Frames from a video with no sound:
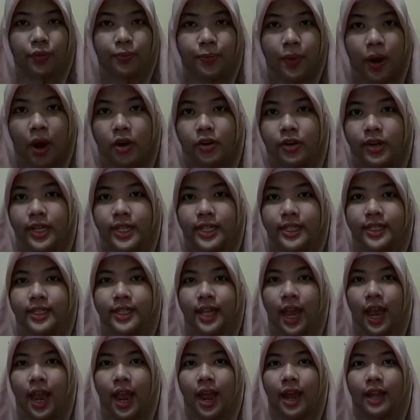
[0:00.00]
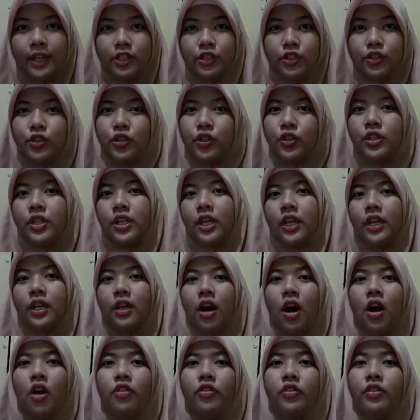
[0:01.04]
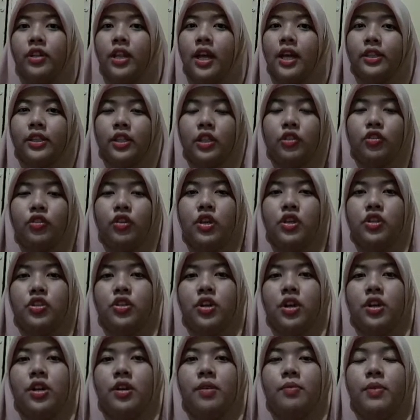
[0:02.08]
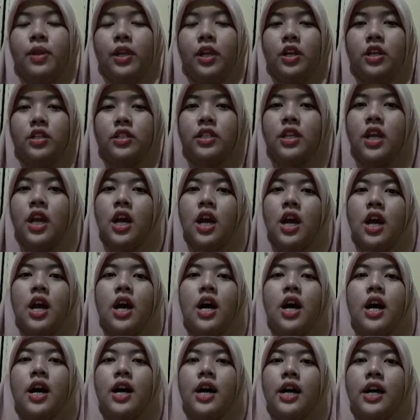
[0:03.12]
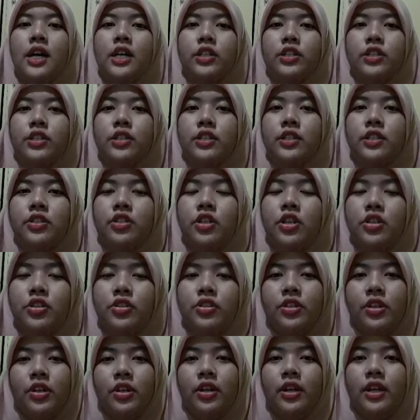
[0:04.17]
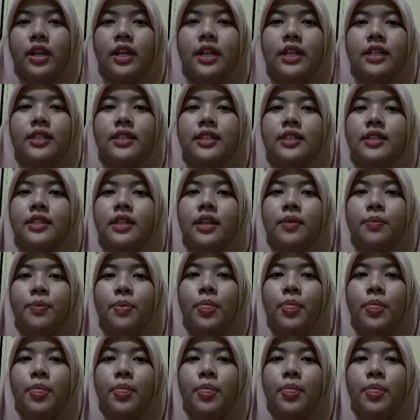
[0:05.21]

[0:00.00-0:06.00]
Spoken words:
parents and student are related to each other, because a teacher is